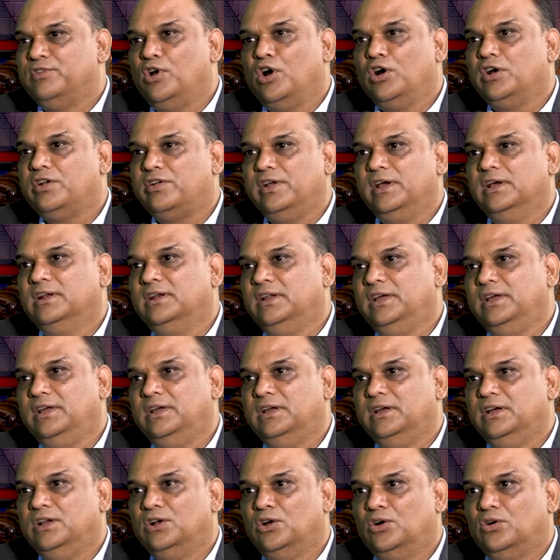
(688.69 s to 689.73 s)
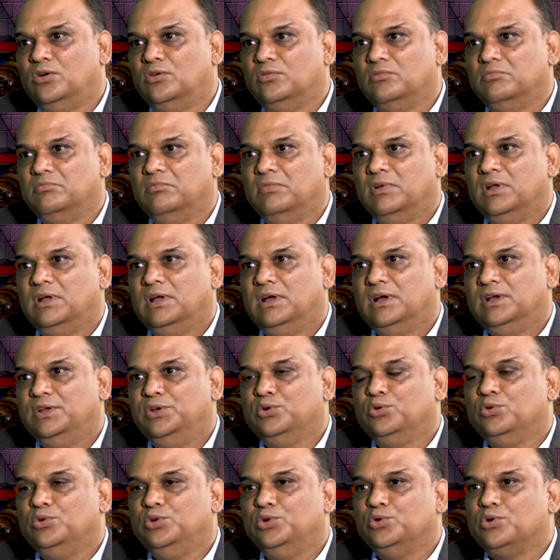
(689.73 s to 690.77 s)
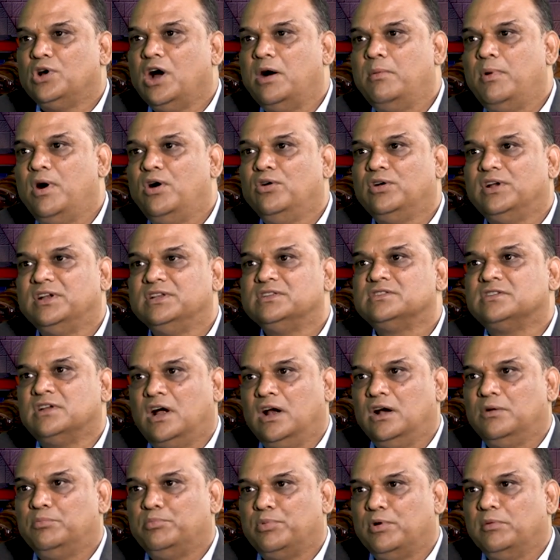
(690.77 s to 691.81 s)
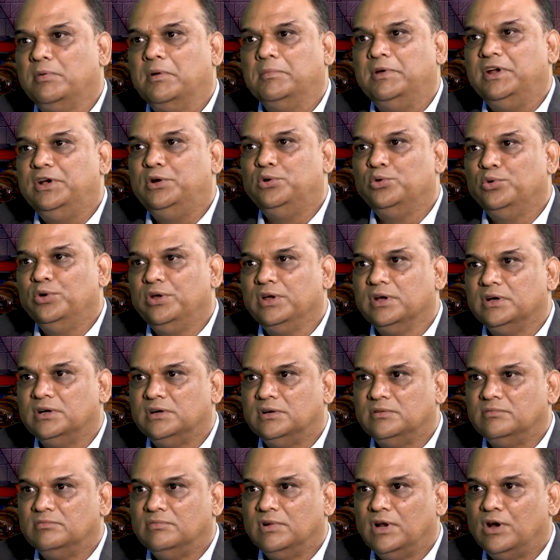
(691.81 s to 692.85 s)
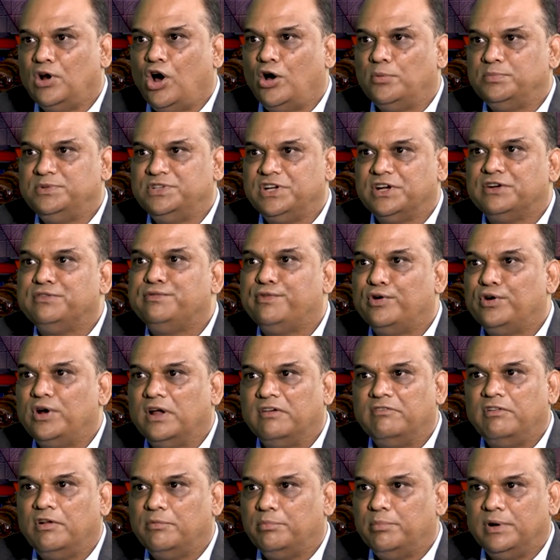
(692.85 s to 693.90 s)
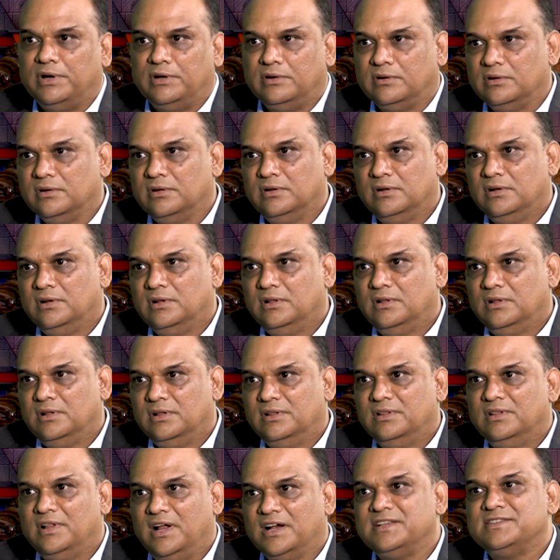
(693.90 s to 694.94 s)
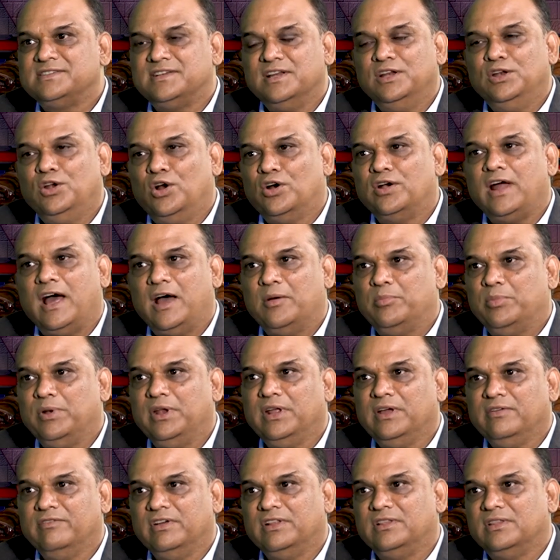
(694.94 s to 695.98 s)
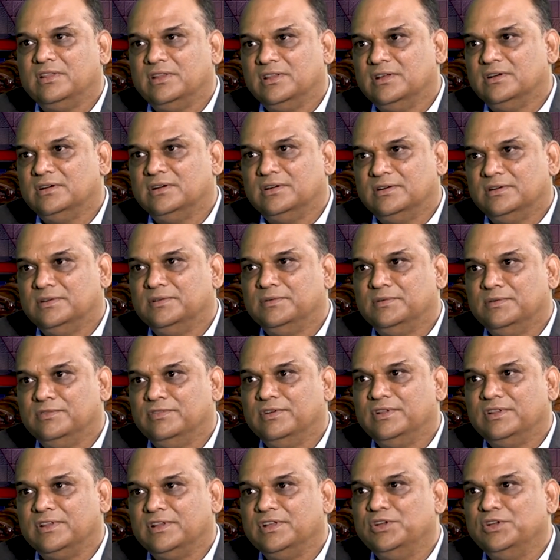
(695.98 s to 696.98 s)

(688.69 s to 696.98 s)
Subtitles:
not really, you come out and start probably doing an object for development. That's still not happening with